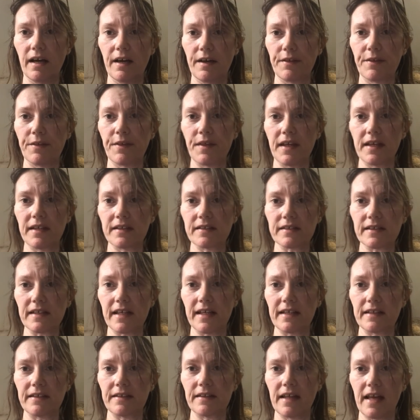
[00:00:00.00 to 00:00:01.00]
things
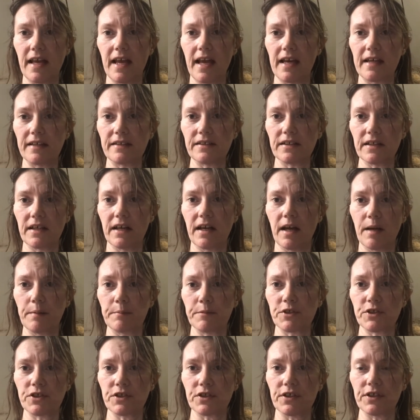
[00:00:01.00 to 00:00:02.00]
like that, I'm
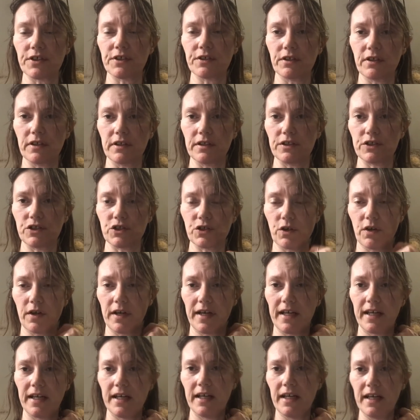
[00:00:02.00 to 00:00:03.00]
sure you'll
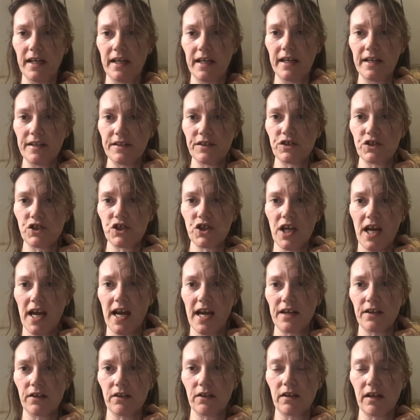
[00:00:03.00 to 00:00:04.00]
enjoy his
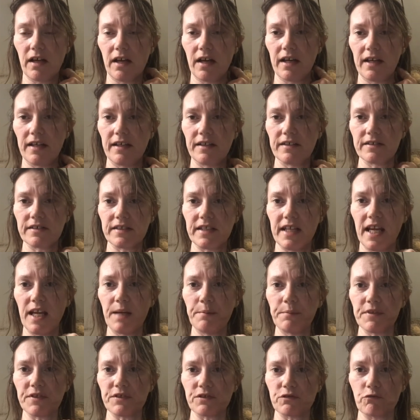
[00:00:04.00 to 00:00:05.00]
channel. His
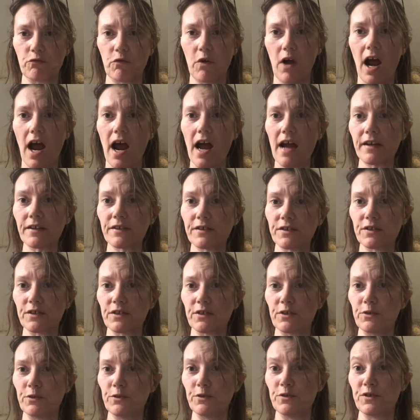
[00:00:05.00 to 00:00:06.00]
name is Rocks
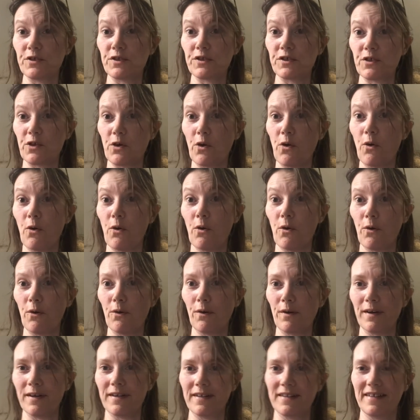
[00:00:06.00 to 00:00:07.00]

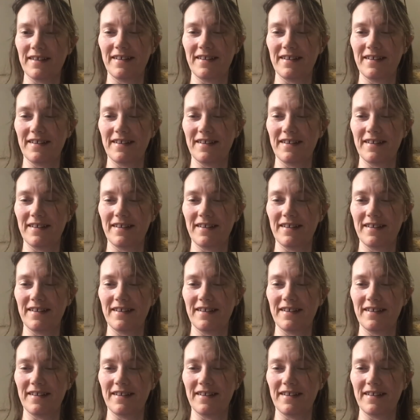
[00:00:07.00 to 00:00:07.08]
Cousteau.